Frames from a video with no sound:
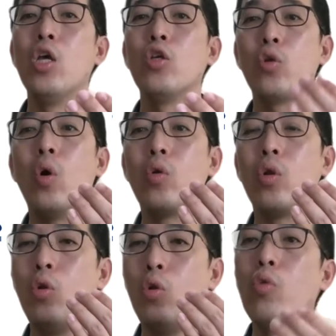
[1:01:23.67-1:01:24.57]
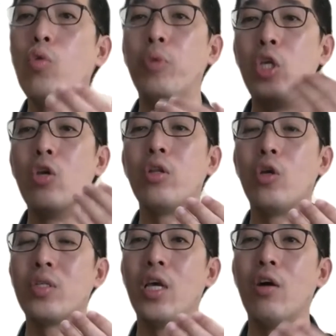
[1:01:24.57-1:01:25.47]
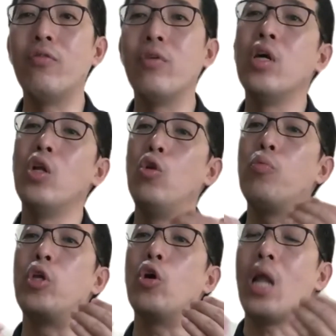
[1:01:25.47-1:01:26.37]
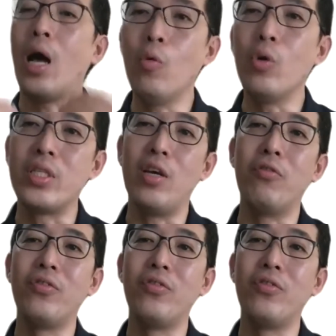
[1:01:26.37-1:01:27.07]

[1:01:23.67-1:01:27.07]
So look beyond yourself, look beyond ourselves,